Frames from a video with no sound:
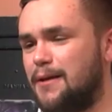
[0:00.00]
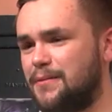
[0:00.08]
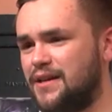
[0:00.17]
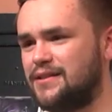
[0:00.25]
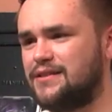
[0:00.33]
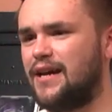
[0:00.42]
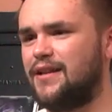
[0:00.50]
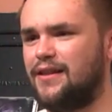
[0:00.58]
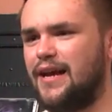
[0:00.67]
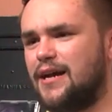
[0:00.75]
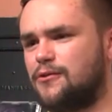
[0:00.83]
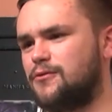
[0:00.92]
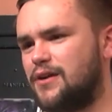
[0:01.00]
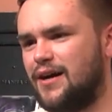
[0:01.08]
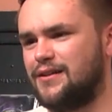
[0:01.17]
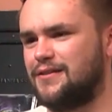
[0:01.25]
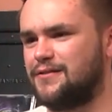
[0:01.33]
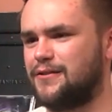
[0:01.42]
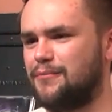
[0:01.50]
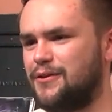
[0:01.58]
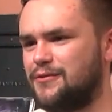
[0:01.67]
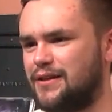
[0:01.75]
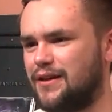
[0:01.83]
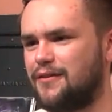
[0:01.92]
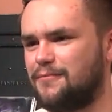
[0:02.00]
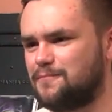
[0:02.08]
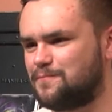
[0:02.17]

being said, the actual contents of the music,